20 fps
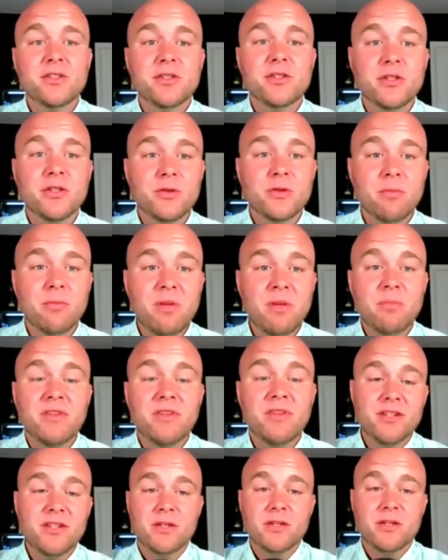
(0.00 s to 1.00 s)
to the
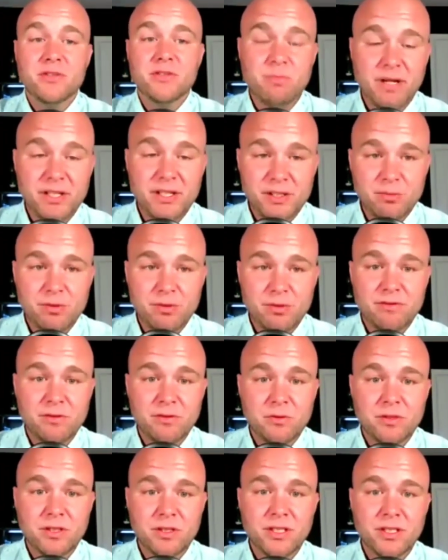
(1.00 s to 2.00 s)
people that you're responsible
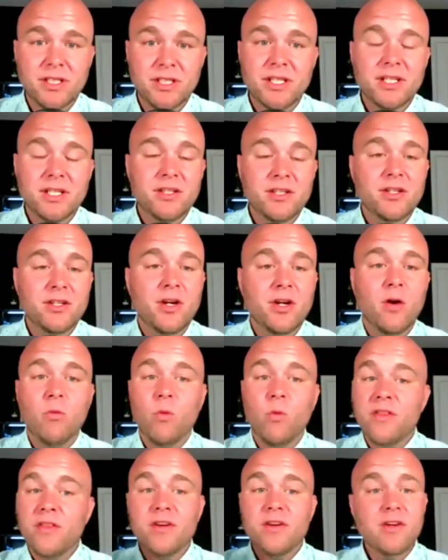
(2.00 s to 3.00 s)
for. You know,
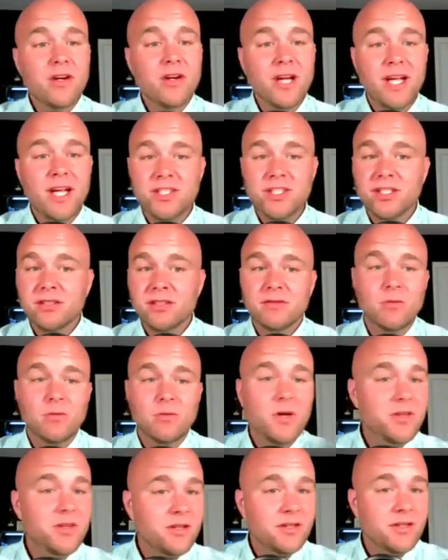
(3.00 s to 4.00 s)
whether you're an agent,
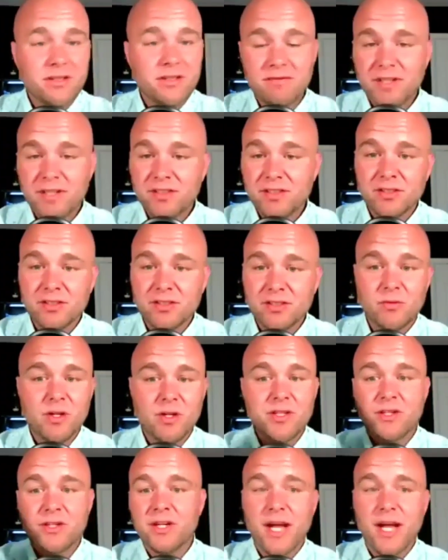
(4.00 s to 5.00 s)
whether you're an investor,
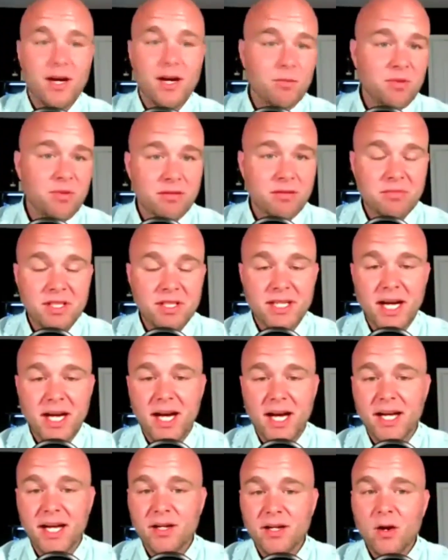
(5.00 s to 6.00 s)
whether you're an Airbnb
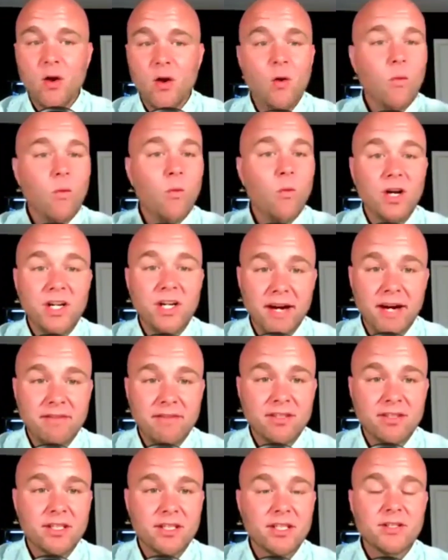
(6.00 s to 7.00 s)
guy,
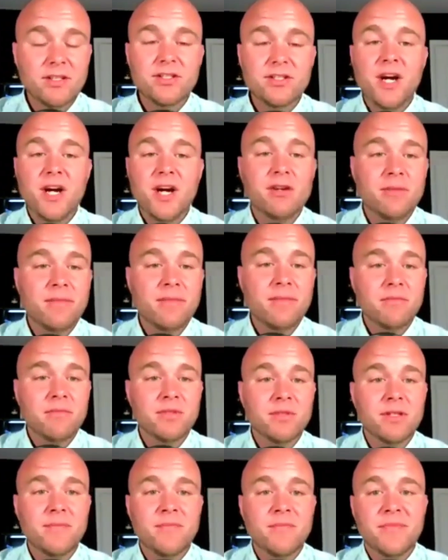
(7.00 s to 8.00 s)
whatever, you got to
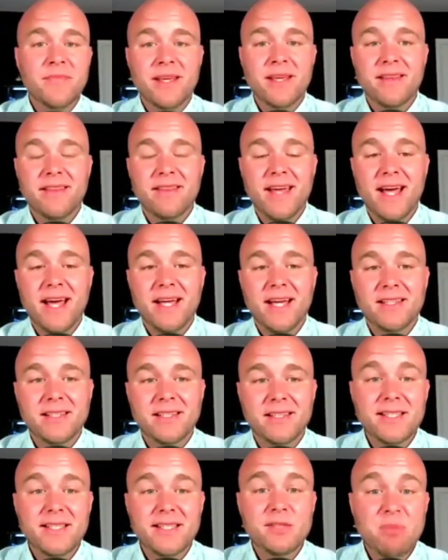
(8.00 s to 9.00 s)
remember that
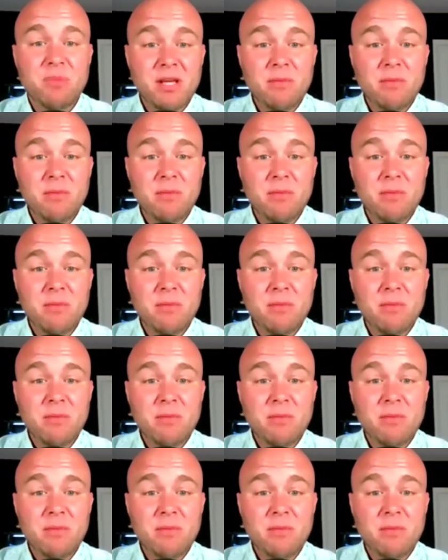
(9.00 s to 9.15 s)
these